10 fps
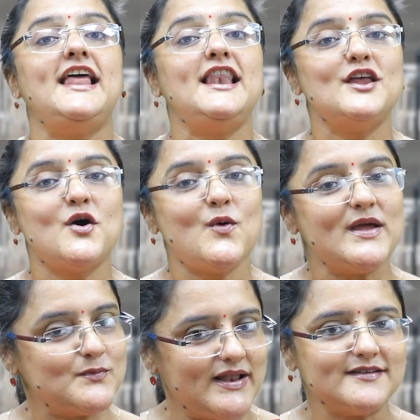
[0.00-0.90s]

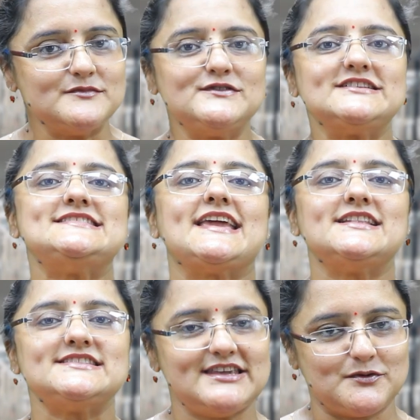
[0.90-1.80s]
Hello and welcome to the
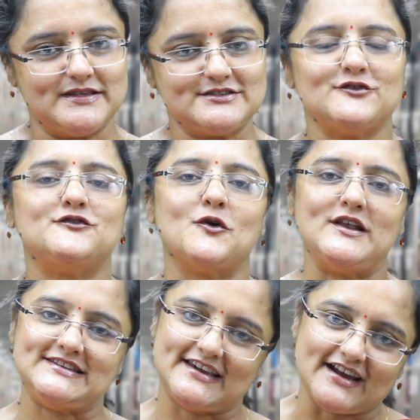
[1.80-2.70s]
second sequence of
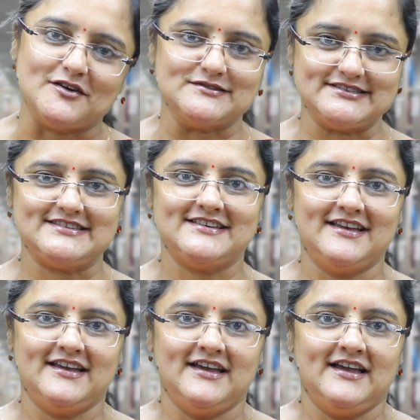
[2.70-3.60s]
royalty accounts.
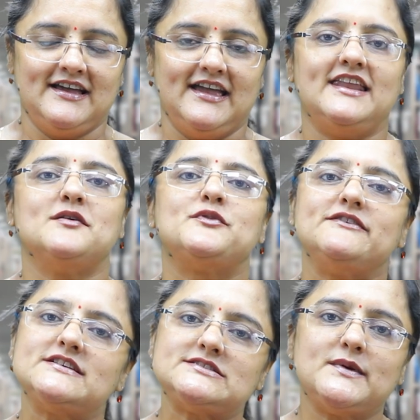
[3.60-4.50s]
In our
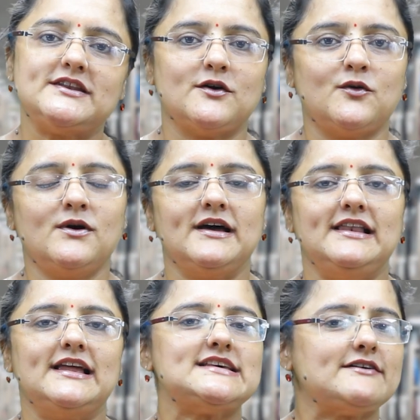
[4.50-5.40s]
previous video,
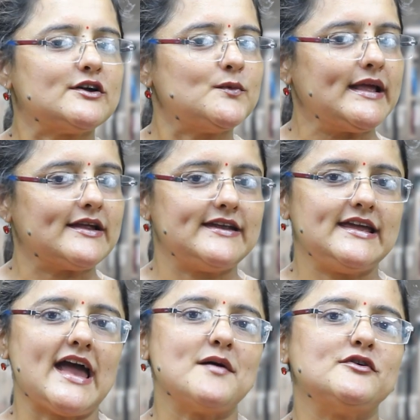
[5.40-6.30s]
let's have a quick
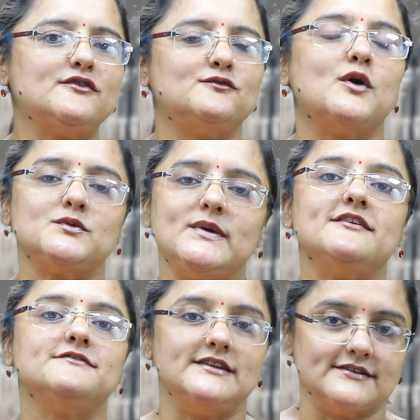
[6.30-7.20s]
recap of what
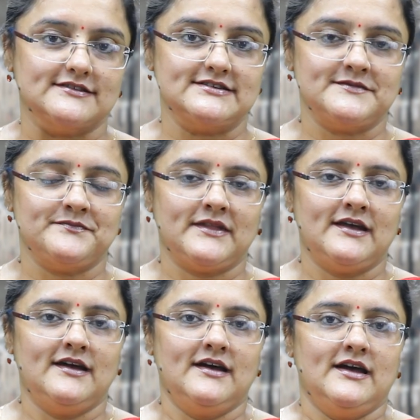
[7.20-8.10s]
we have learned.
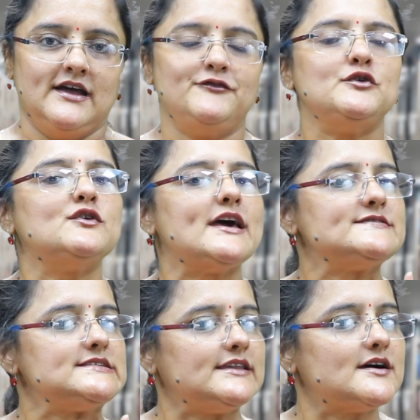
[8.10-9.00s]
If you would
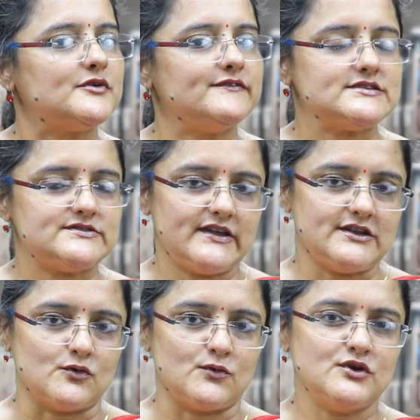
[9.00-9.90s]
have seen our previous
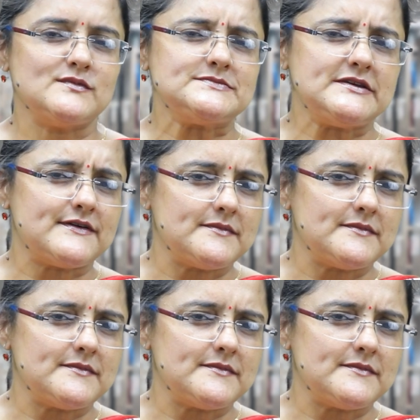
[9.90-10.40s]
video, you must be